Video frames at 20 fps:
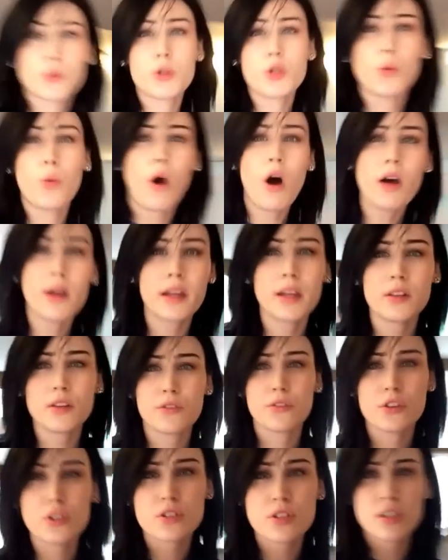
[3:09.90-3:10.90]
when you walk in, the
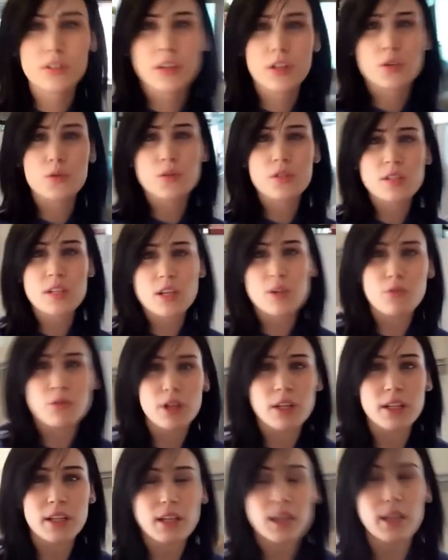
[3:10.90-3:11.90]
first thing that you see
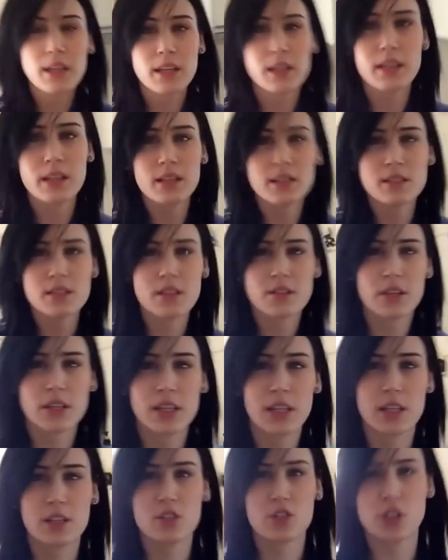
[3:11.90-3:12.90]
really is the
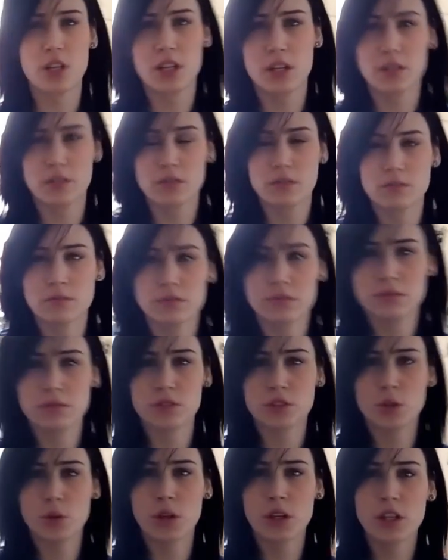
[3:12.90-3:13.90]
kitchen.
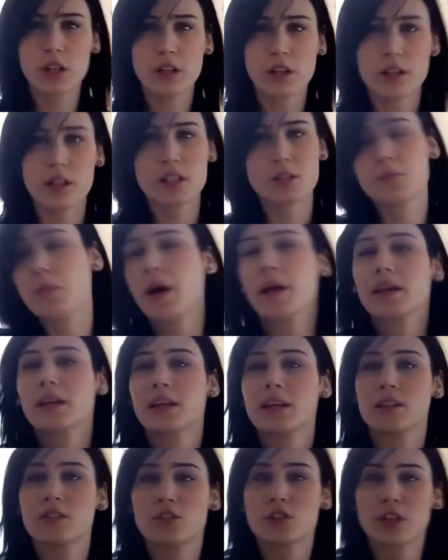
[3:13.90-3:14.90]
So here is my
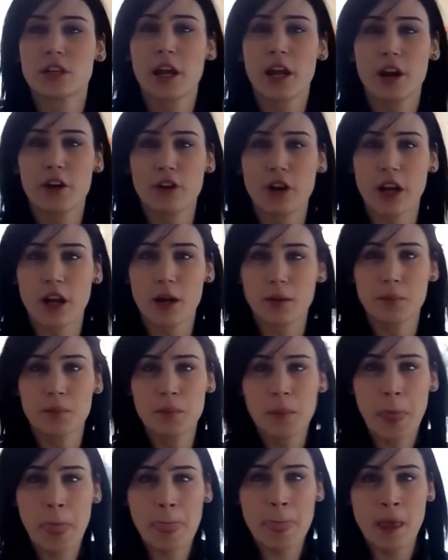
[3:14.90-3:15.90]
kitchen area.
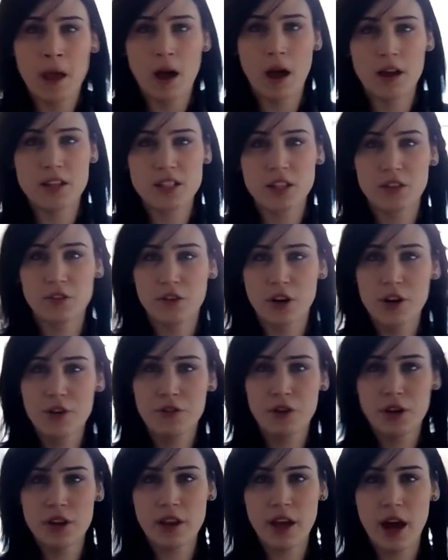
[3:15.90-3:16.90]
It's at the very
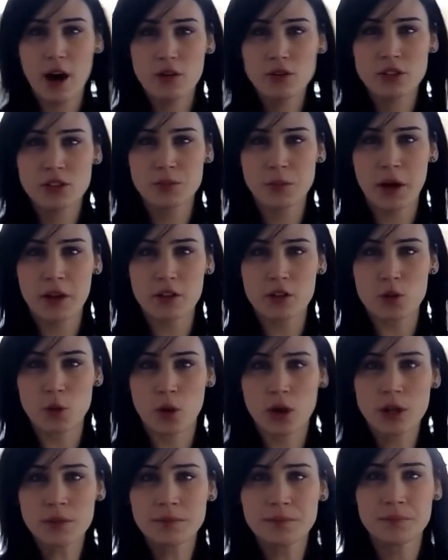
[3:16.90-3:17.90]
front of the house by the
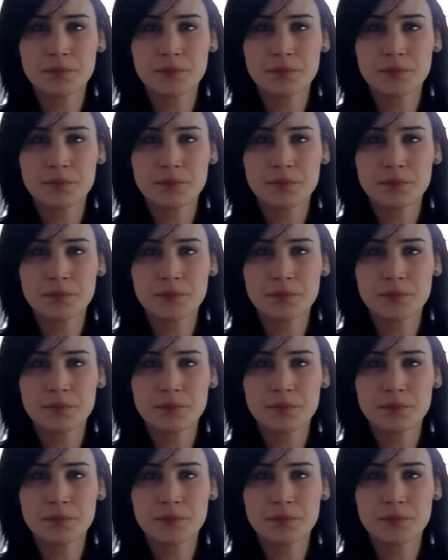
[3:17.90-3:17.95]
door.